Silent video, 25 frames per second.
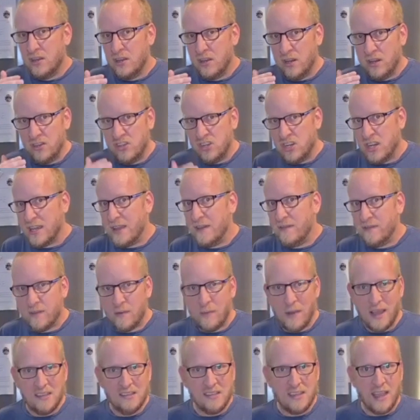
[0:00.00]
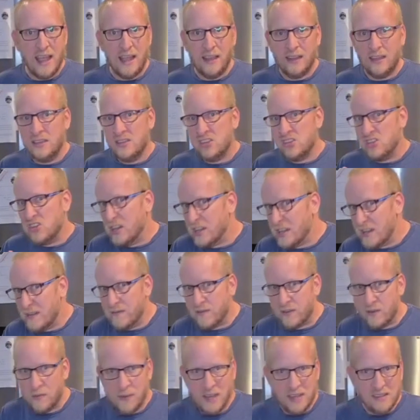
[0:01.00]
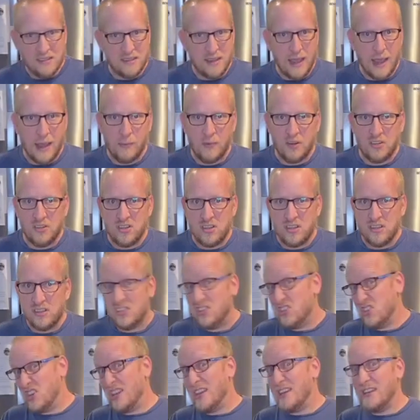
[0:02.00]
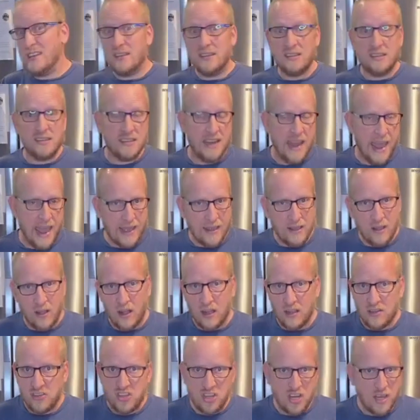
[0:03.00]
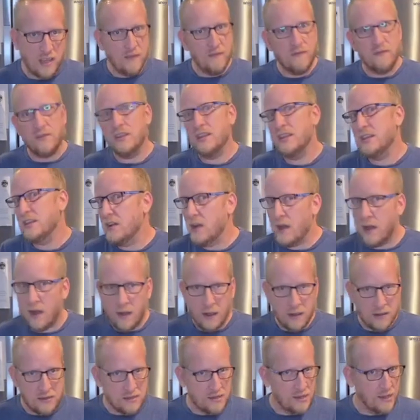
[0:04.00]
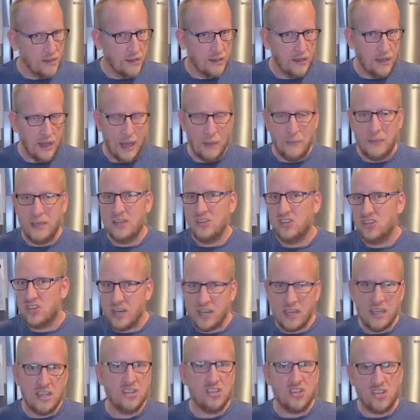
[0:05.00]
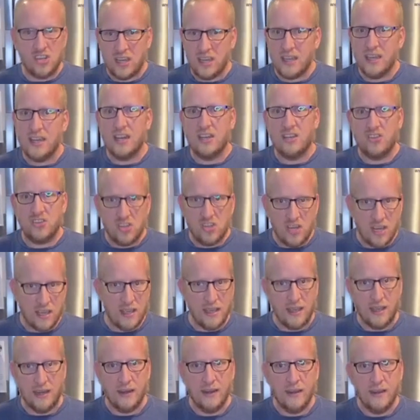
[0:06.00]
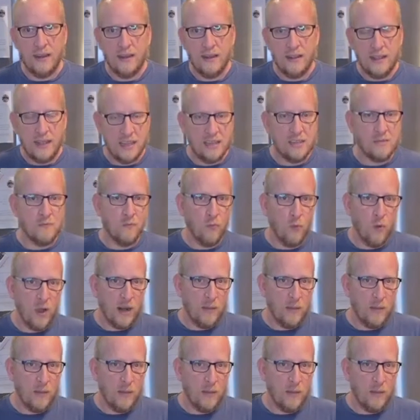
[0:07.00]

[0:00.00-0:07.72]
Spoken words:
chicken for my salads, chicken for my sandwiches, chicken to snack on, chicken for the dogs. I mean, chicken, chicken, and chicken. It's one of